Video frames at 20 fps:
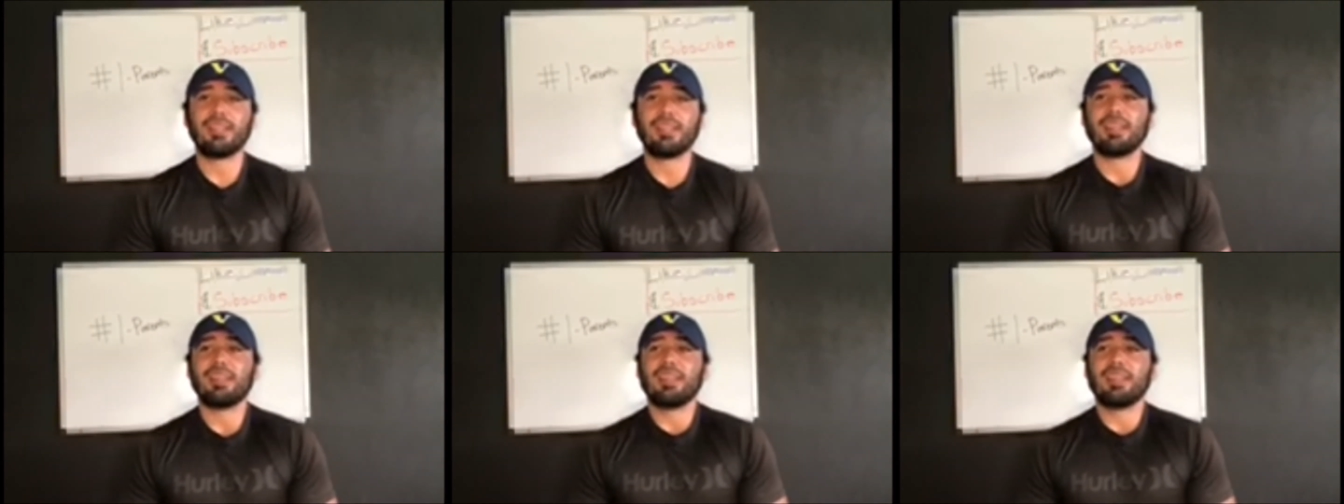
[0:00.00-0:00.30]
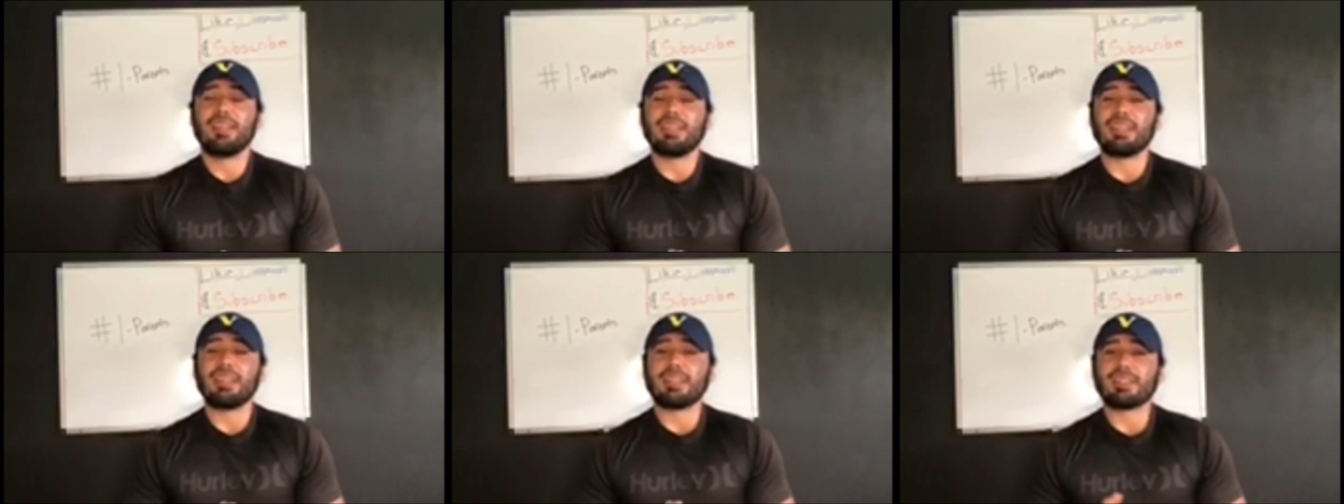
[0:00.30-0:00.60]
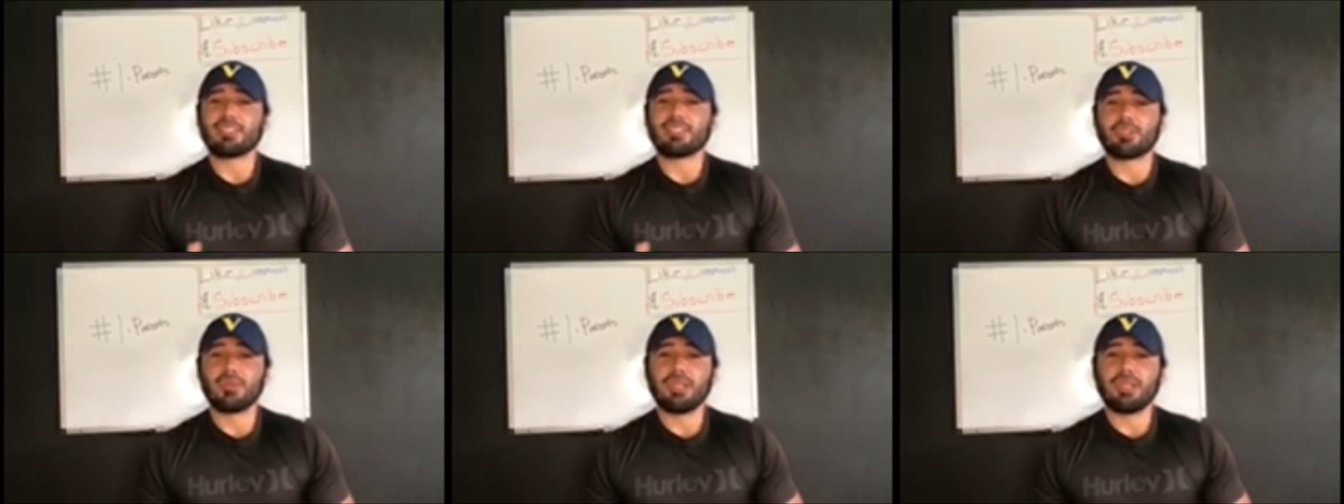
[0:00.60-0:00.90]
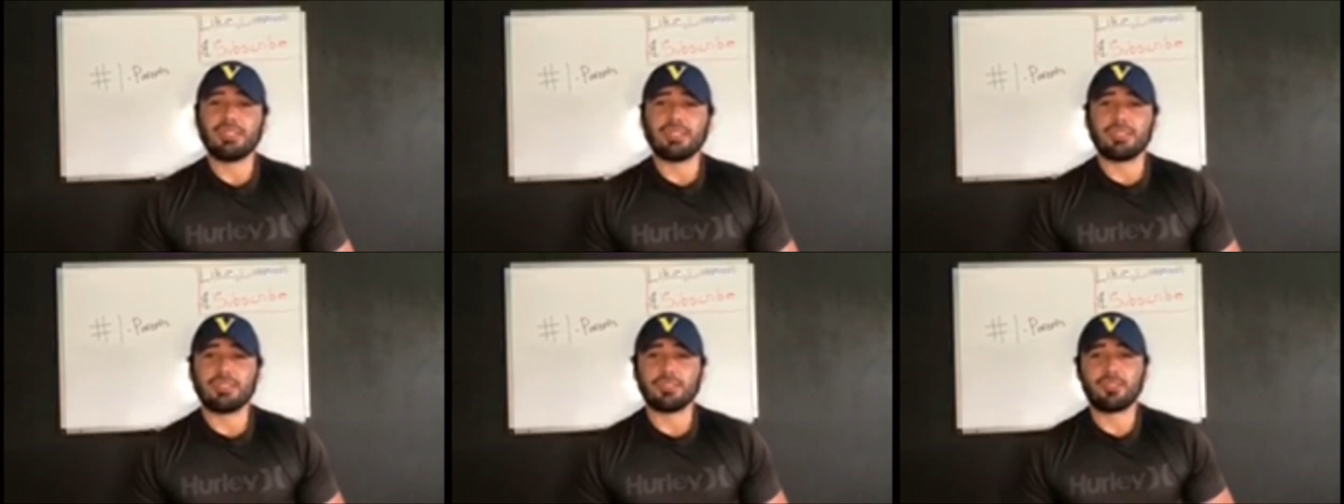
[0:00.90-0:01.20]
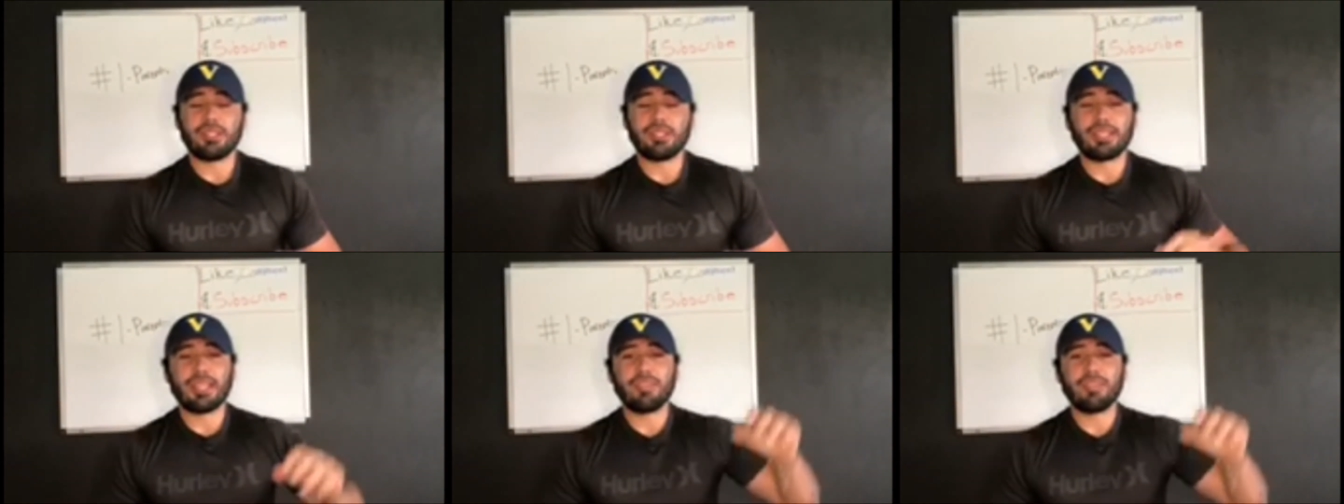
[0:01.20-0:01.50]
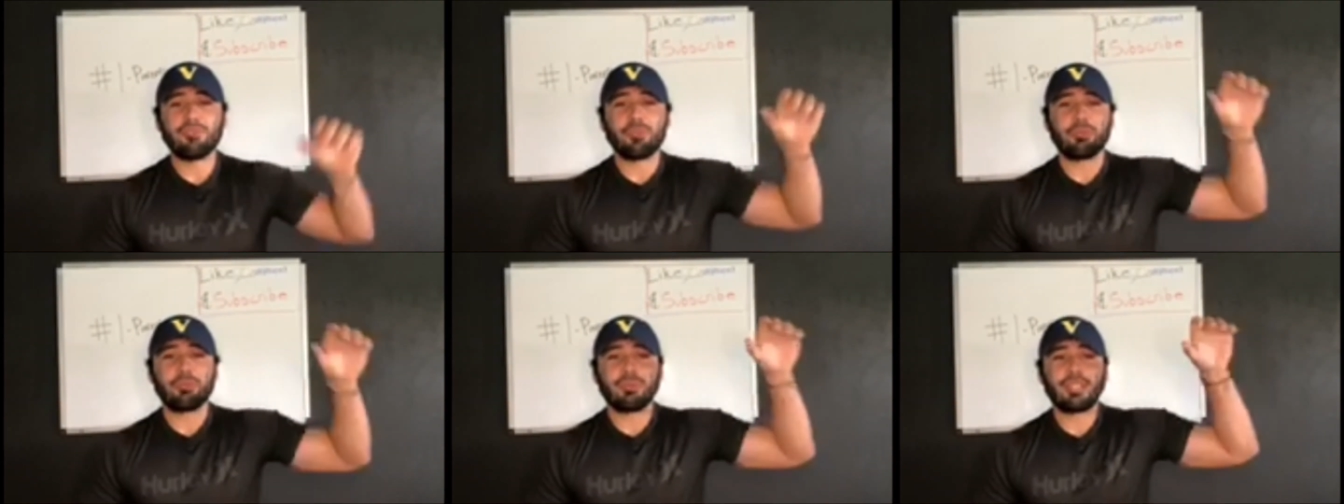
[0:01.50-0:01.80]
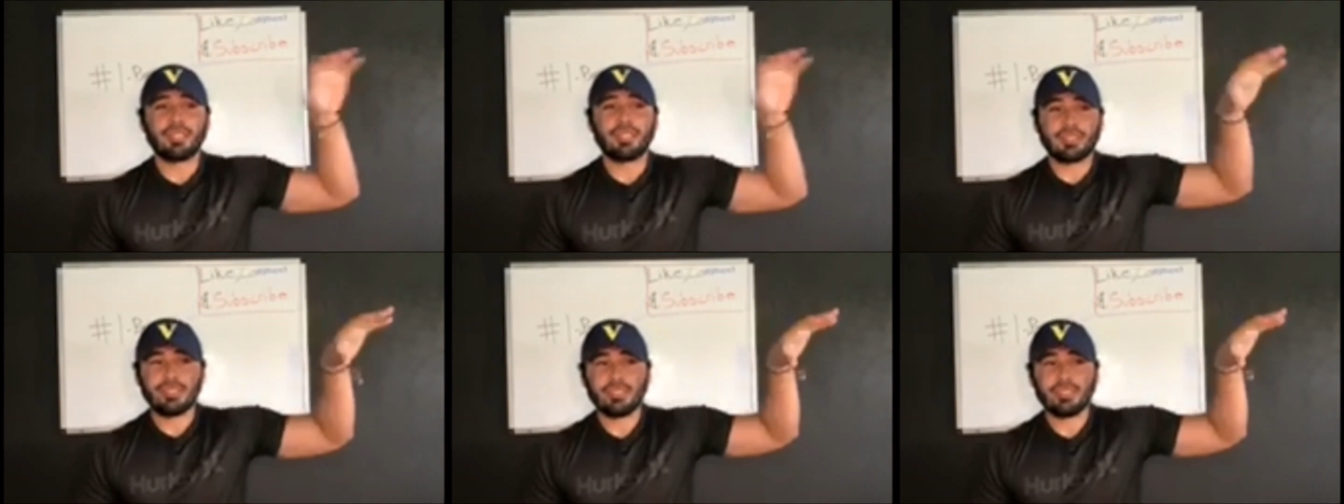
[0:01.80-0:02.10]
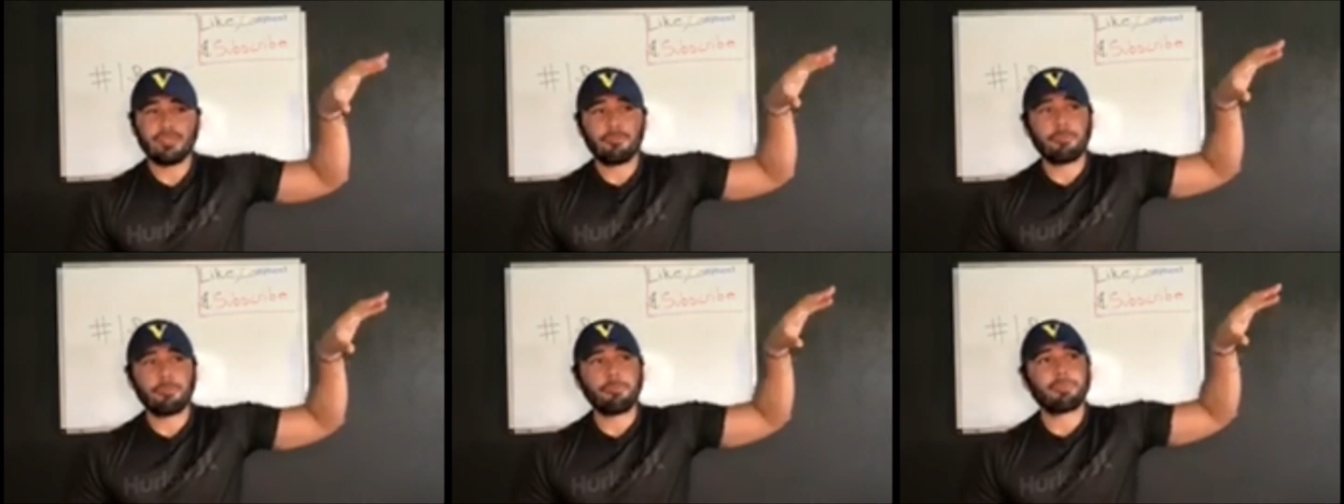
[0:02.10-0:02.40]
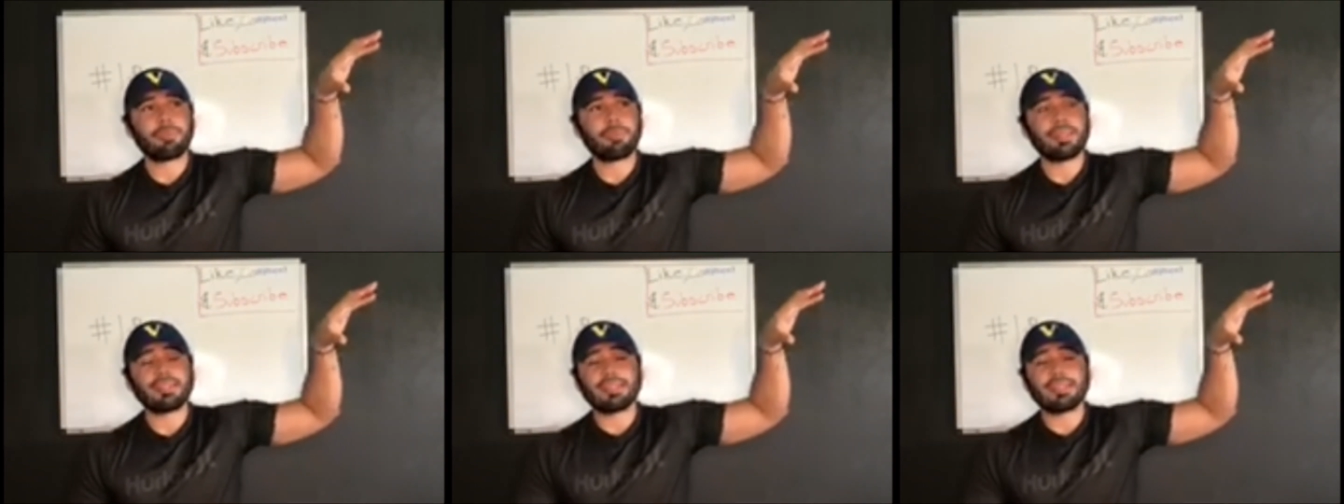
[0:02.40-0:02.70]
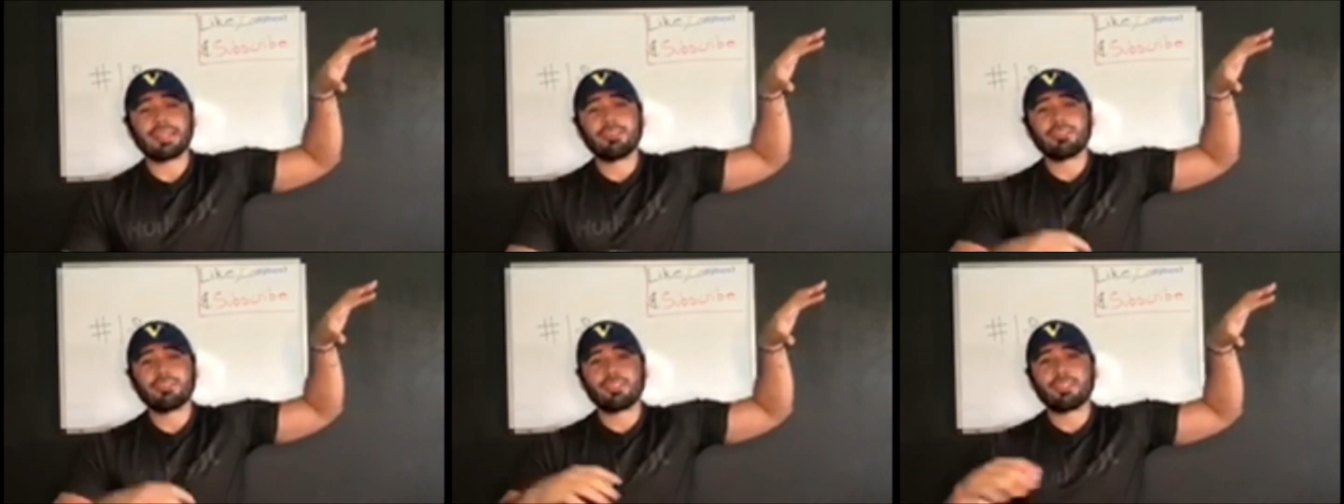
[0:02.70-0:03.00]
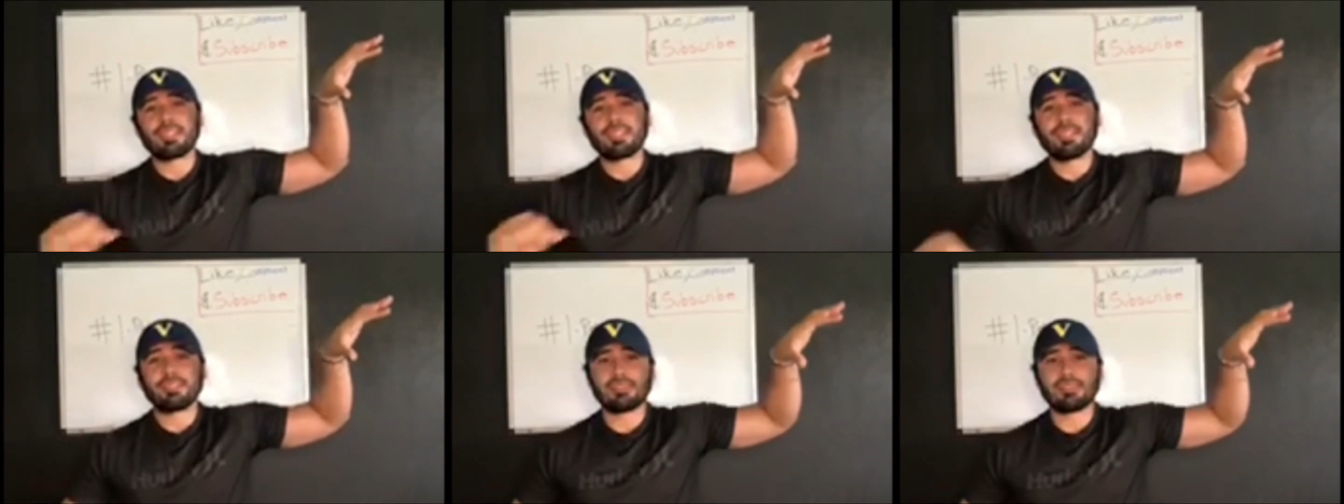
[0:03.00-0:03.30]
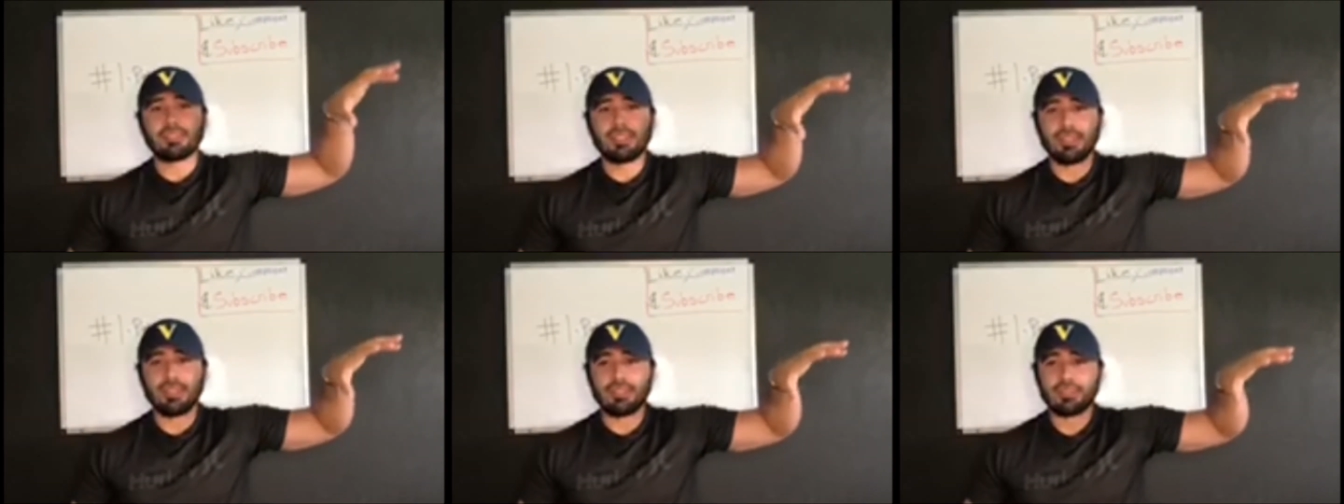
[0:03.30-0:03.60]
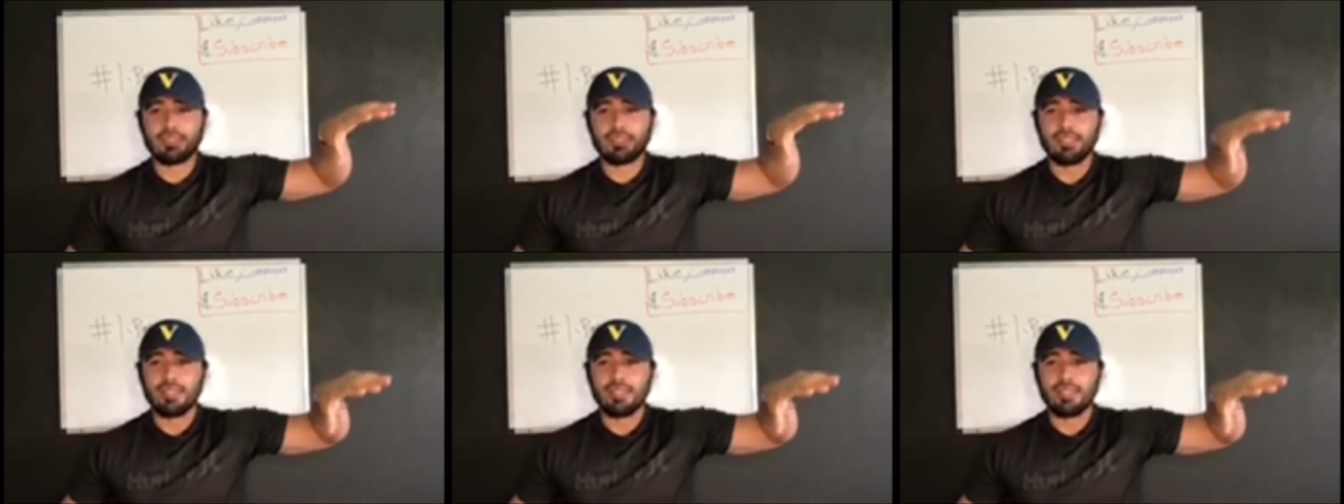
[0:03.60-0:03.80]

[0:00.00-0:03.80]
Like, it's crazy. So they came from nothing and they came to the United States.